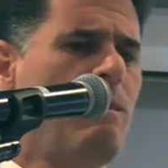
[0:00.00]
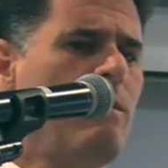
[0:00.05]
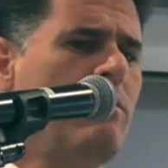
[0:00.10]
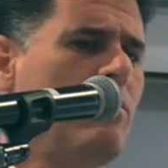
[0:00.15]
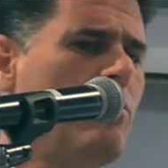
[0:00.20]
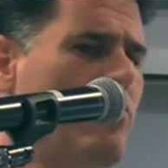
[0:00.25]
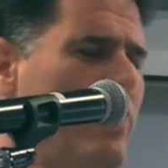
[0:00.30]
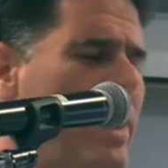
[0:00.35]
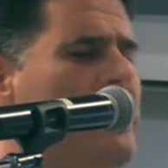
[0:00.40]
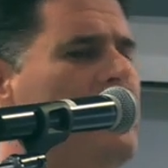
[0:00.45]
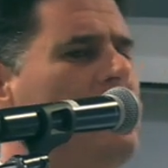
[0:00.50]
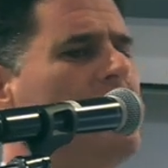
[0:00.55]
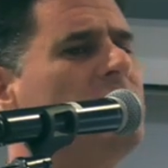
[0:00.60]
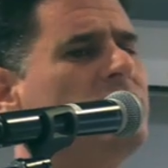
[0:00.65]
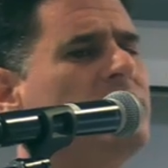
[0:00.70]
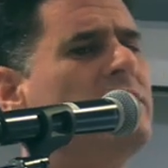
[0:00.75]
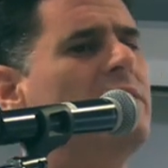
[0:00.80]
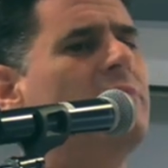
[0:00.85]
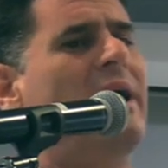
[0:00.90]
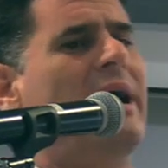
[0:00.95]
rankings
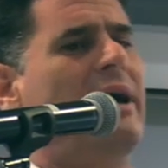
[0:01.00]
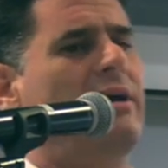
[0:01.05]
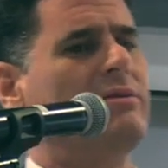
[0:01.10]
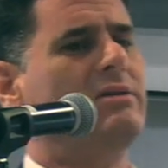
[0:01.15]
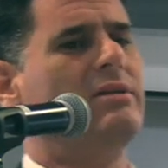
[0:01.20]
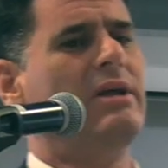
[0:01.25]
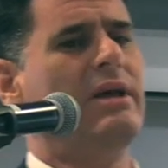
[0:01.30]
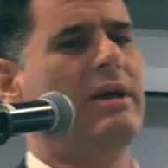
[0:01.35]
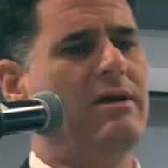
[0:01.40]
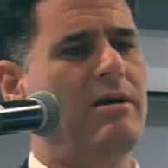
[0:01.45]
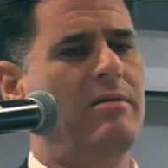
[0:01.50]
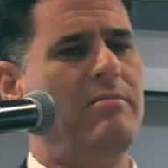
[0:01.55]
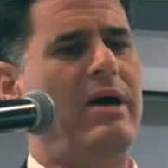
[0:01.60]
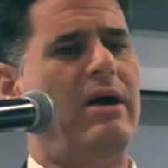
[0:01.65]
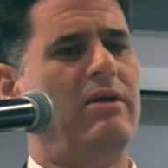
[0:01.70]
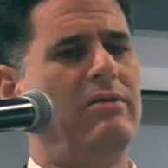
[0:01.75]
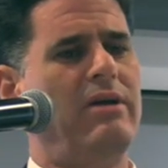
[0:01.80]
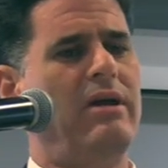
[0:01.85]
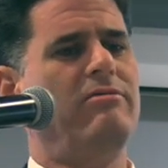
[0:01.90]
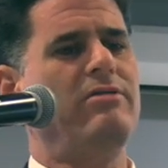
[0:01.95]
come out, and they come out
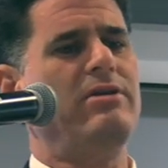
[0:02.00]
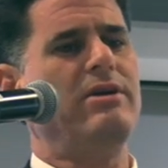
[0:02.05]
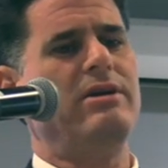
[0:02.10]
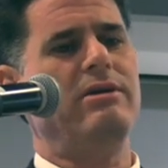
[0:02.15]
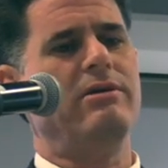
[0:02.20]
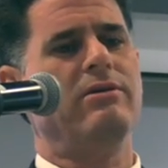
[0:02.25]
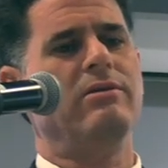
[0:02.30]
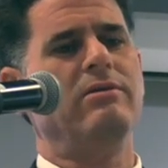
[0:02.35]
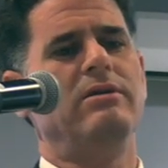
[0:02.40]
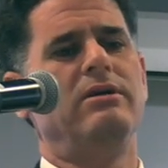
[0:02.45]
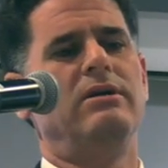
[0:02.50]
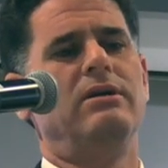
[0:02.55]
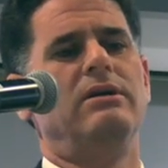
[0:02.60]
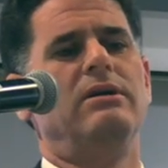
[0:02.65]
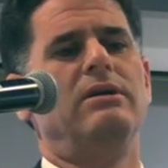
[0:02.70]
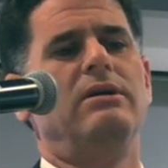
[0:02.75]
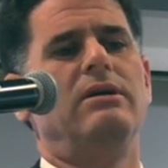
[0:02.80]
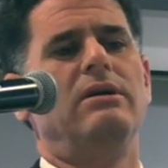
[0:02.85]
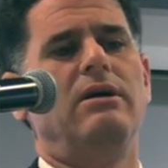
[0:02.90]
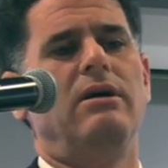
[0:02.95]
every year
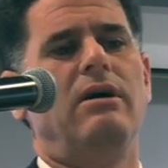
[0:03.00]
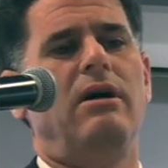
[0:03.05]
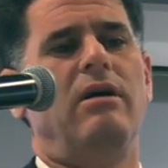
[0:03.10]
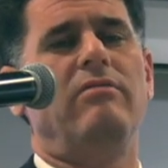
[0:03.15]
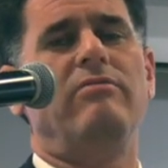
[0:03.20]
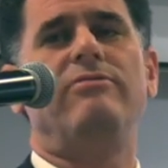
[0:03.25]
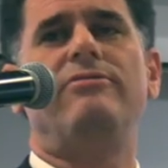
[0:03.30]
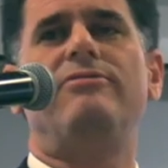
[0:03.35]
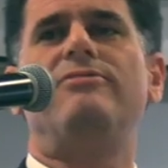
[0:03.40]
of